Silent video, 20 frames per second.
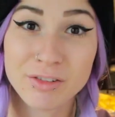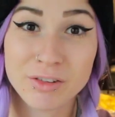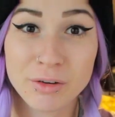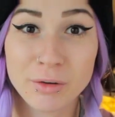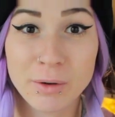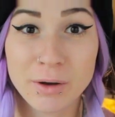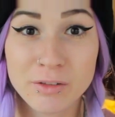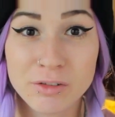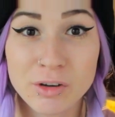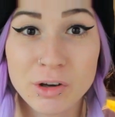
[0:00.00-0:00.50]

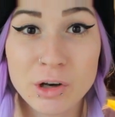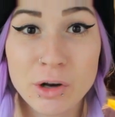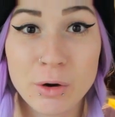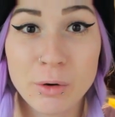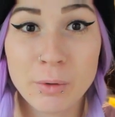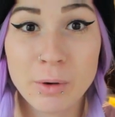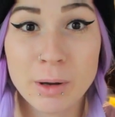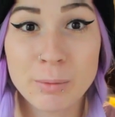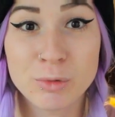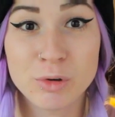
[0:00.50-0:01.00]
So as you
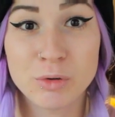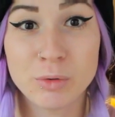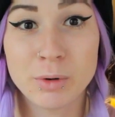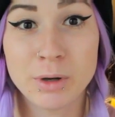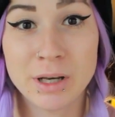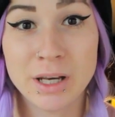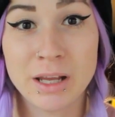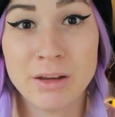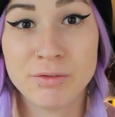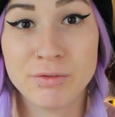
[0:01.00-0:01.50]
know, I'm
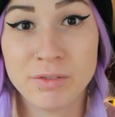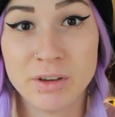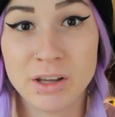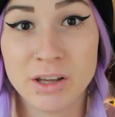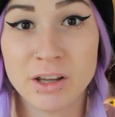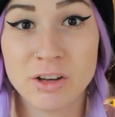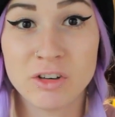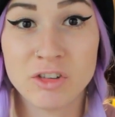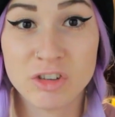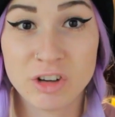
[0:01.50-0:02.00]
doing a
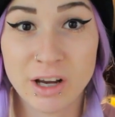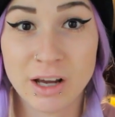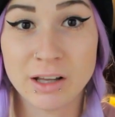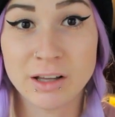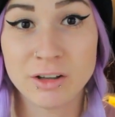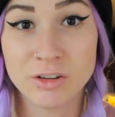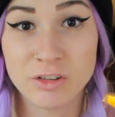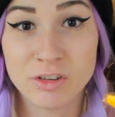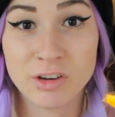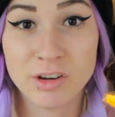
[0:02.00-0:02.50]
vegan
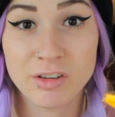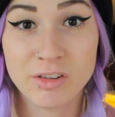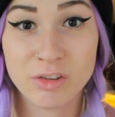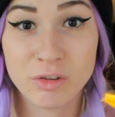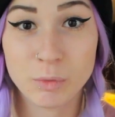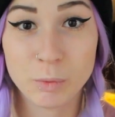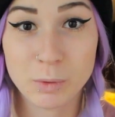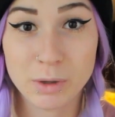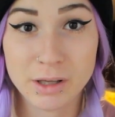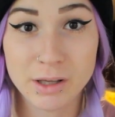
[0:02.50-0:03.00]
challenge
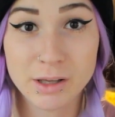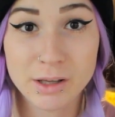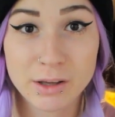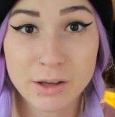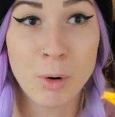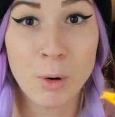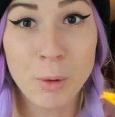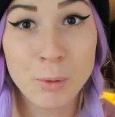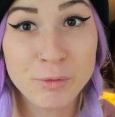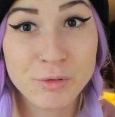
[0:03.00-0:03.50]
this week.
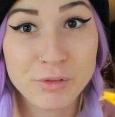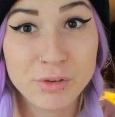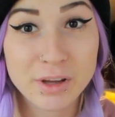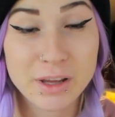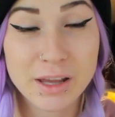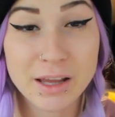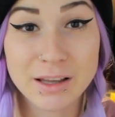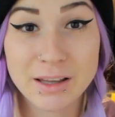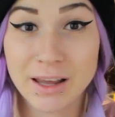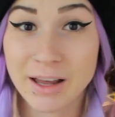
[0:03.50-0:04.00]

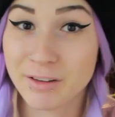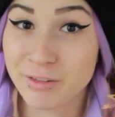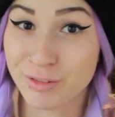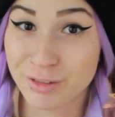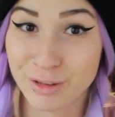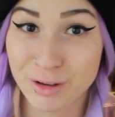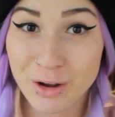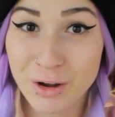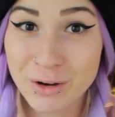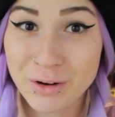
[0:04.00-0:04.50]
Hopefully it
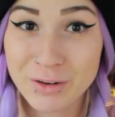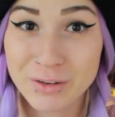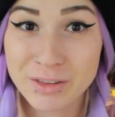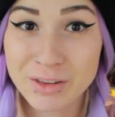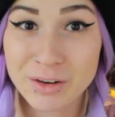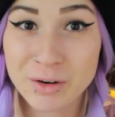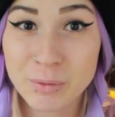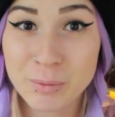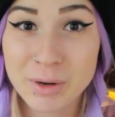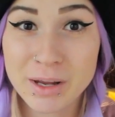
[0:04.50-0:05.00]
lasts longer
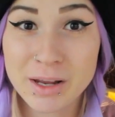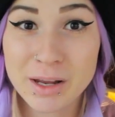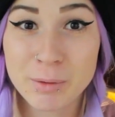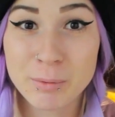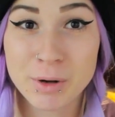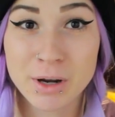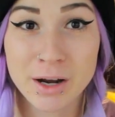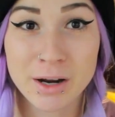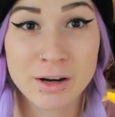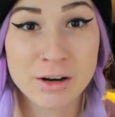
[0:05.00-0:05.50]
than a week.
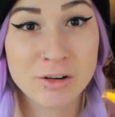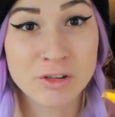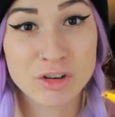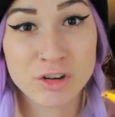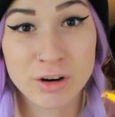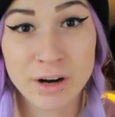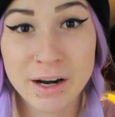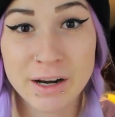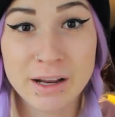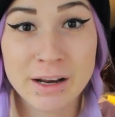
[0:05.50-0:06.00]
I'm kind of
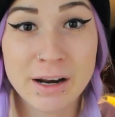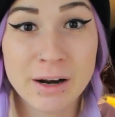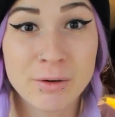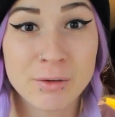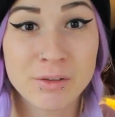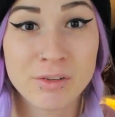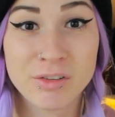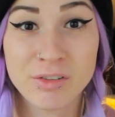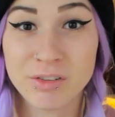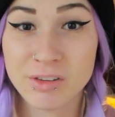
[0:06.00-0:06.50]
trying it
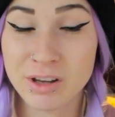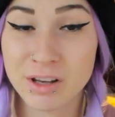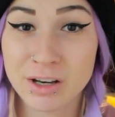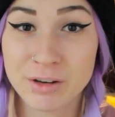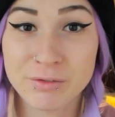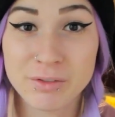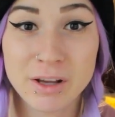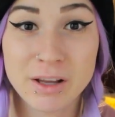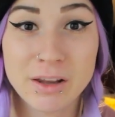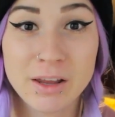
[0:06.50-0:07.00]
out and seeing
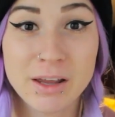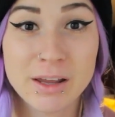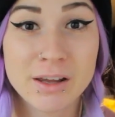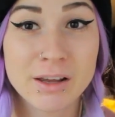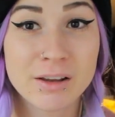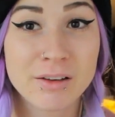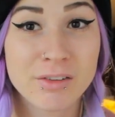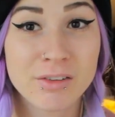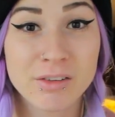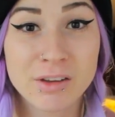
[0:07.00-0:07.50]
if I like
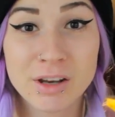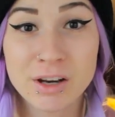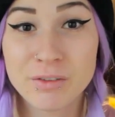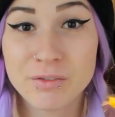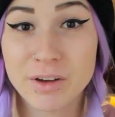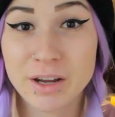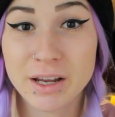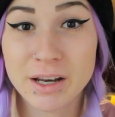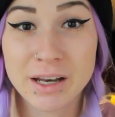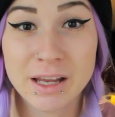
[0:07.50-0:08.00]
it, seeing
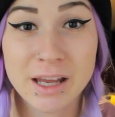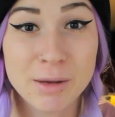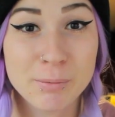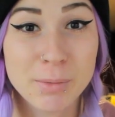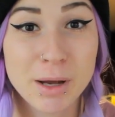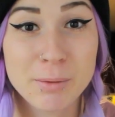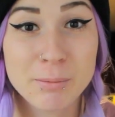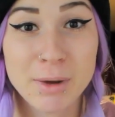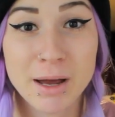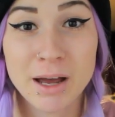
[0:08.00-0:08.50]
if I can hit
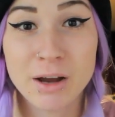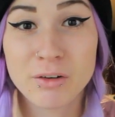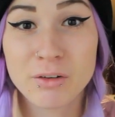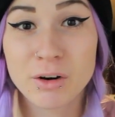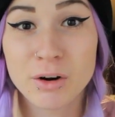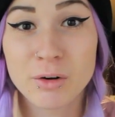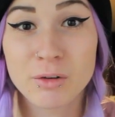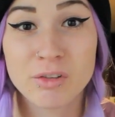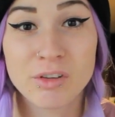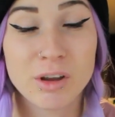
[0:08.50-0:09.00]
my
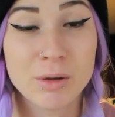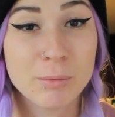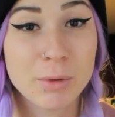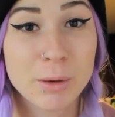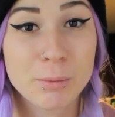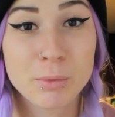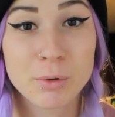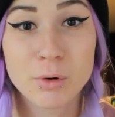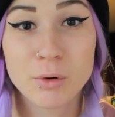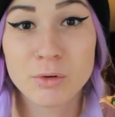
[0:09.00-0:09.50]
macros, hit
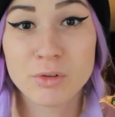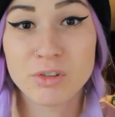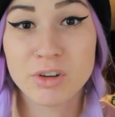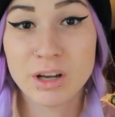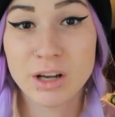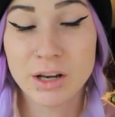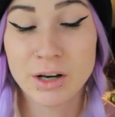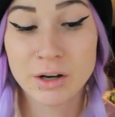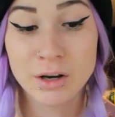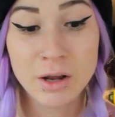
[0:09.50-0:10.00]
my
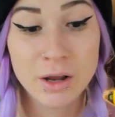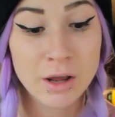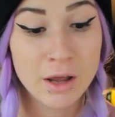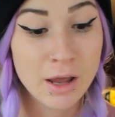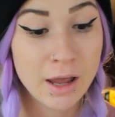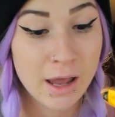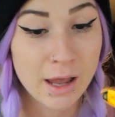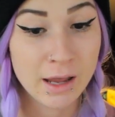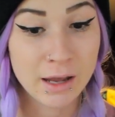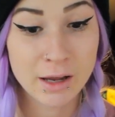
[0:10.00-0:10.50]
protein
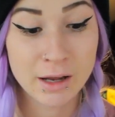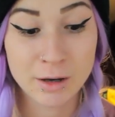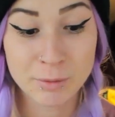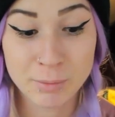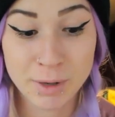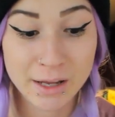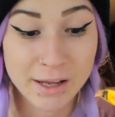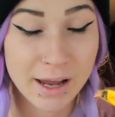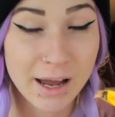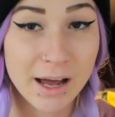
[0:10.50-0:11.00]
and
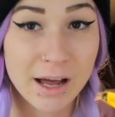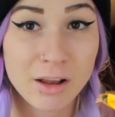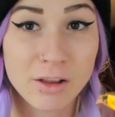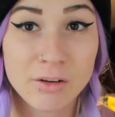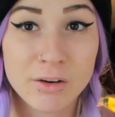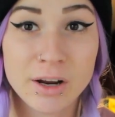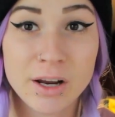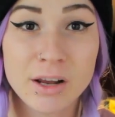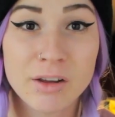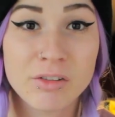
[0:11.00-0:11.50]
my
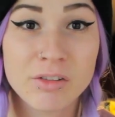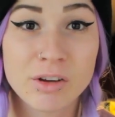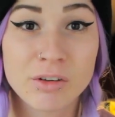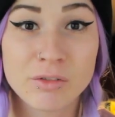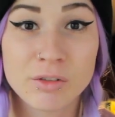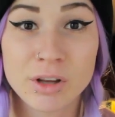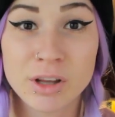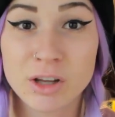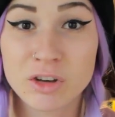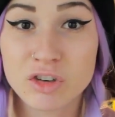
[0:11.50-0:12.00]
calories
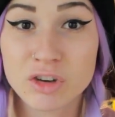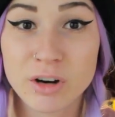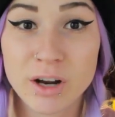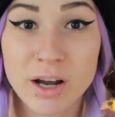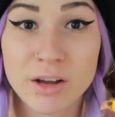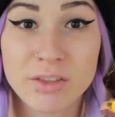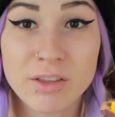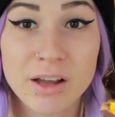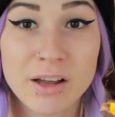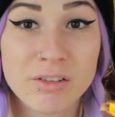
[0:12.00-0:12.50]
and really
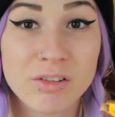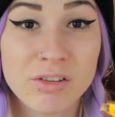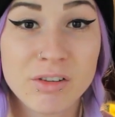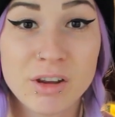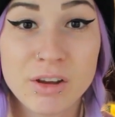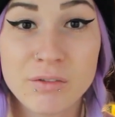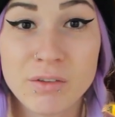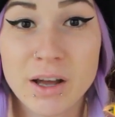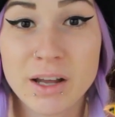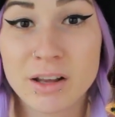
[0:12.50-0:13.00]
track that and
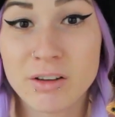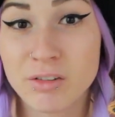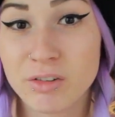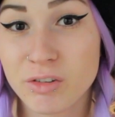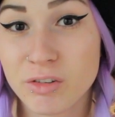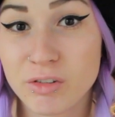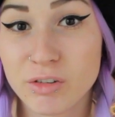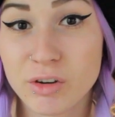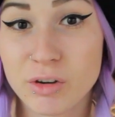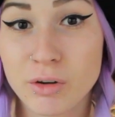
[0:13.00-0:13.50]
see if I can
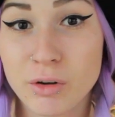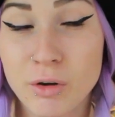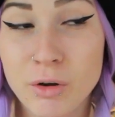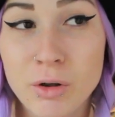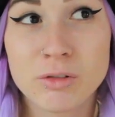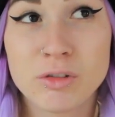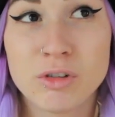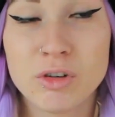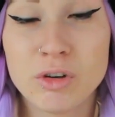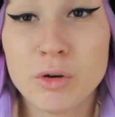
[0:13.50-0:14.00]
still
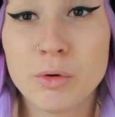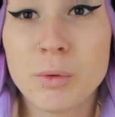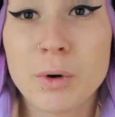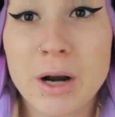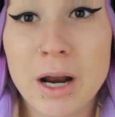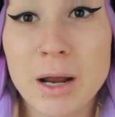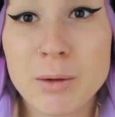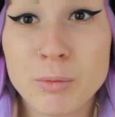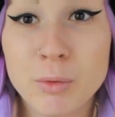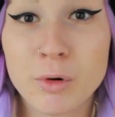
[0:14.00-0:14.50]
do what
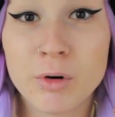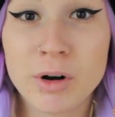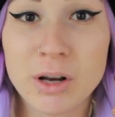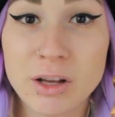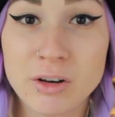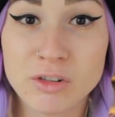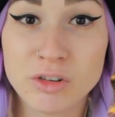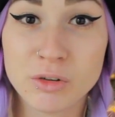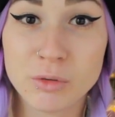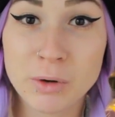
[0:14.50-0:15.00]
I'm
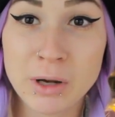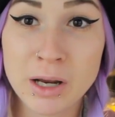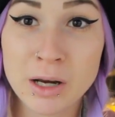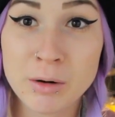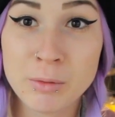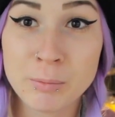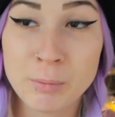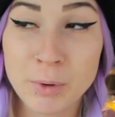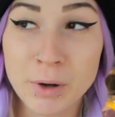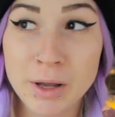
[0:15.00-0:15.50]
already
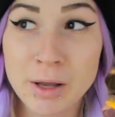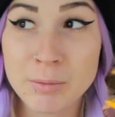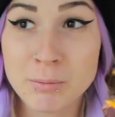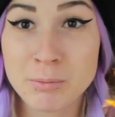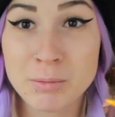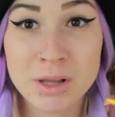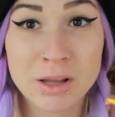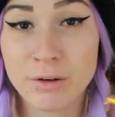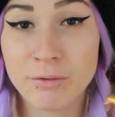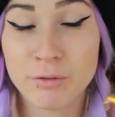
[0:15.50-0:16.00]
doing, but
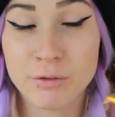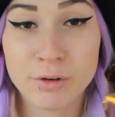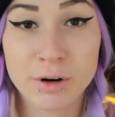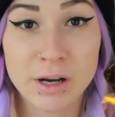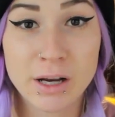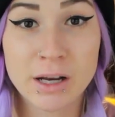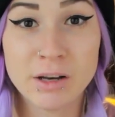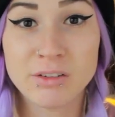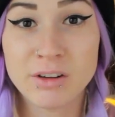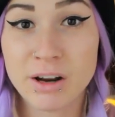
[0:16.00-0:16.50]

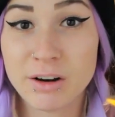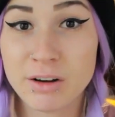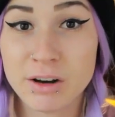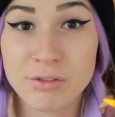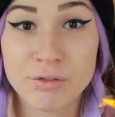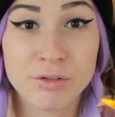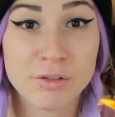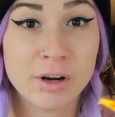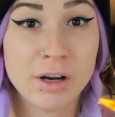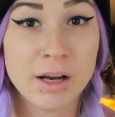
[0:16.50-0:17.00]
meat-free,
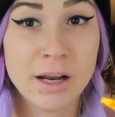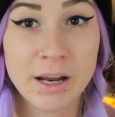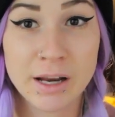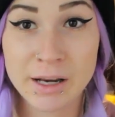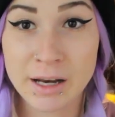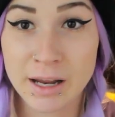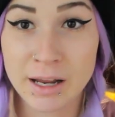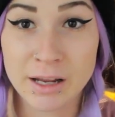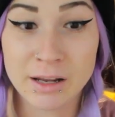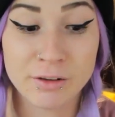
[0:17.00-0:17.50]
dairy-free,
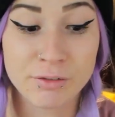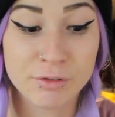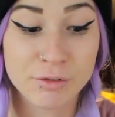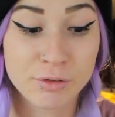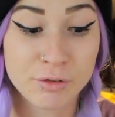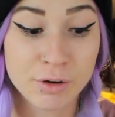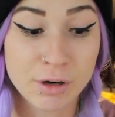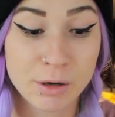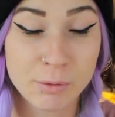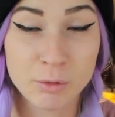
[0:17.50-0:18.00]
and
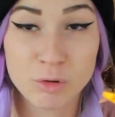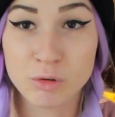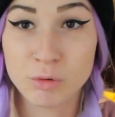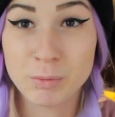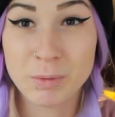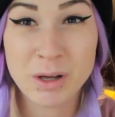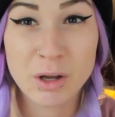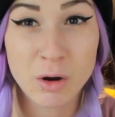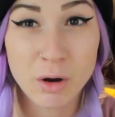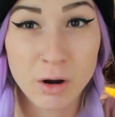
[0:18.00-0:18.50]
egg-free, which
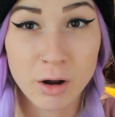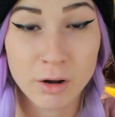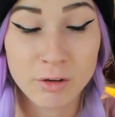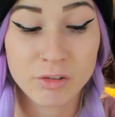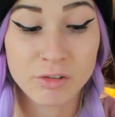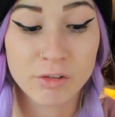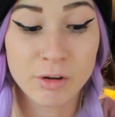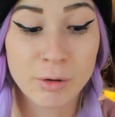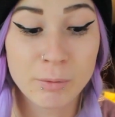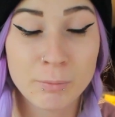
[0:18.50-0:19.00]
would be
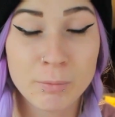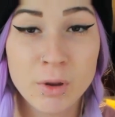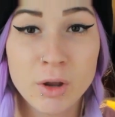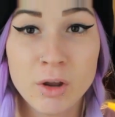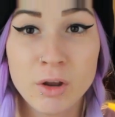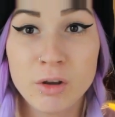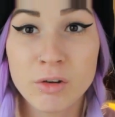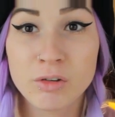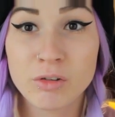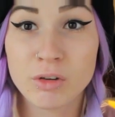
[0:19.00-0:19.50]
awesome.
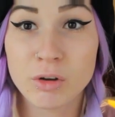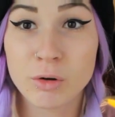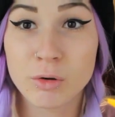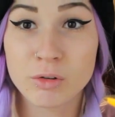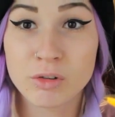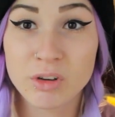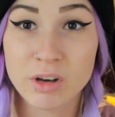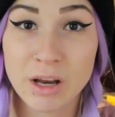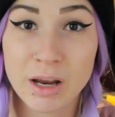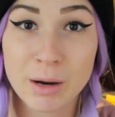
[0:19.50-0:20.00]

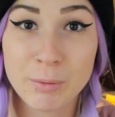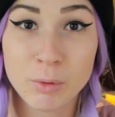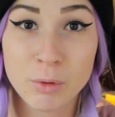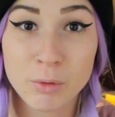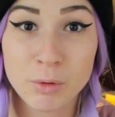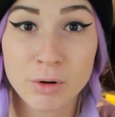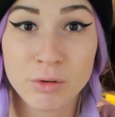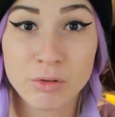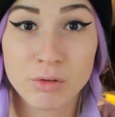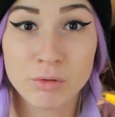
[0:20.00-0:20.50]
So today I'm
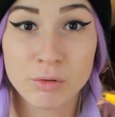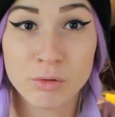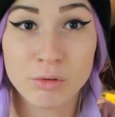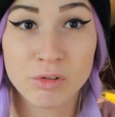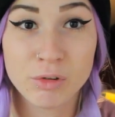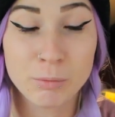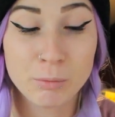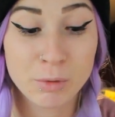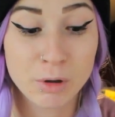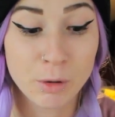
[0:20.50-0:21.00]
going through
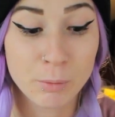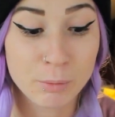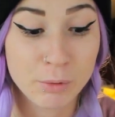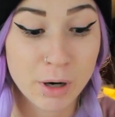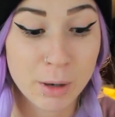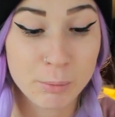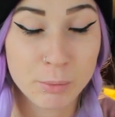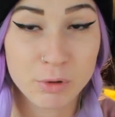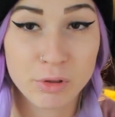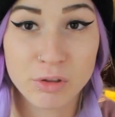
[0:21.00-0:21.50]
some meal
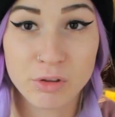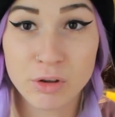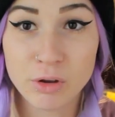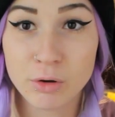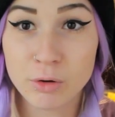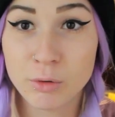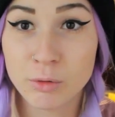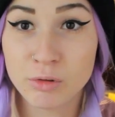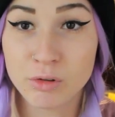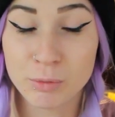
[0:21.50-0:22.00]
prep with
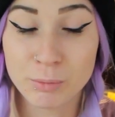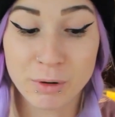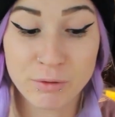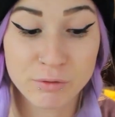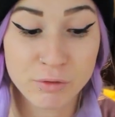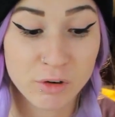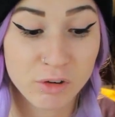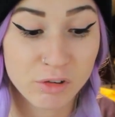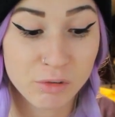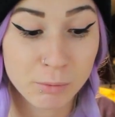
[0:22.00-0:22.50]
you. So my
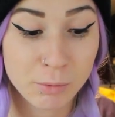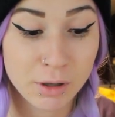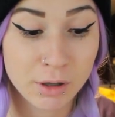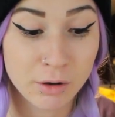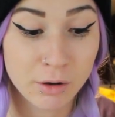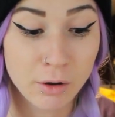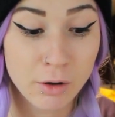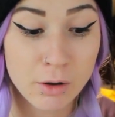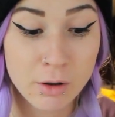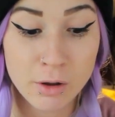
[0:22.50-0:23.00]
first
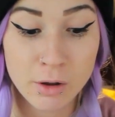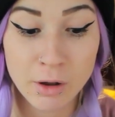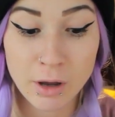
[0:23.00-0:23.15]
meal,